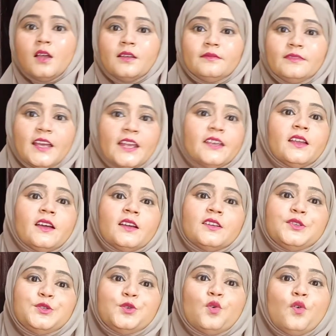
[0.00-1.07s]
then
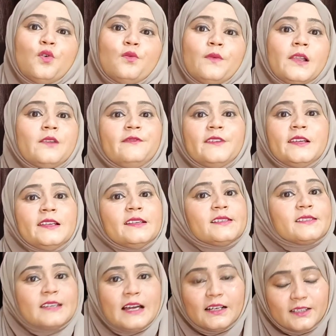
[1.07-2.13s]
you will feel
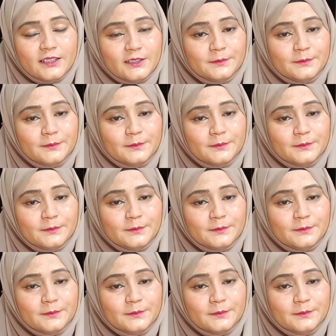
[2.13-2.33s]
stuck.